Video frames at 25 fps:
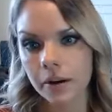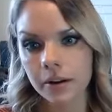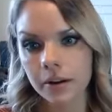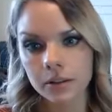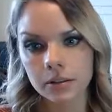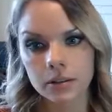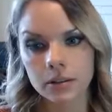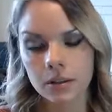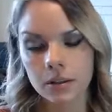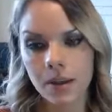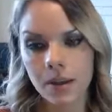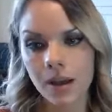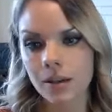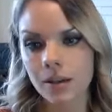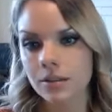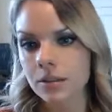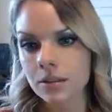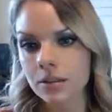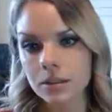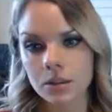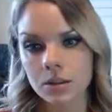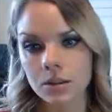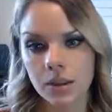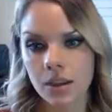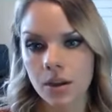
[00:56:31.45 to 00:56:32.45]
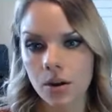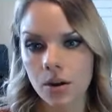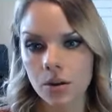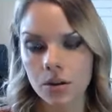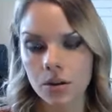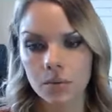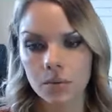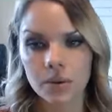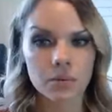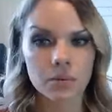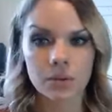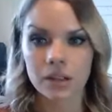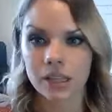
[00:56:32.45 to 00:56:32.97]
because there's some houses that we go to,
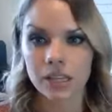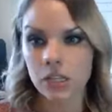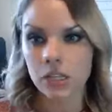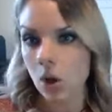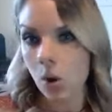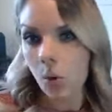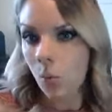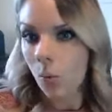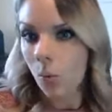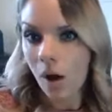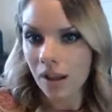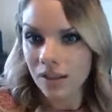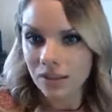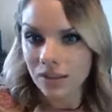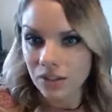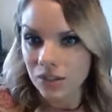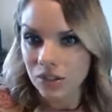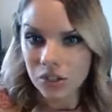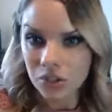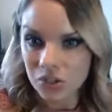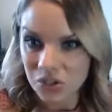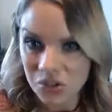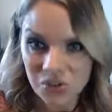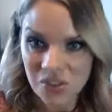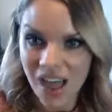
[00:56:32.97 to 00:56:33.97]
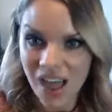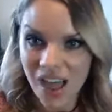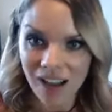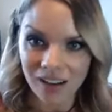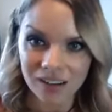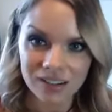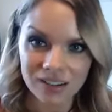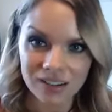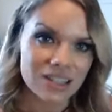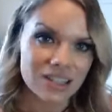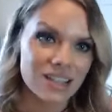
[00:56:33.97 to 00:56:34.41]
we really don't want to do that.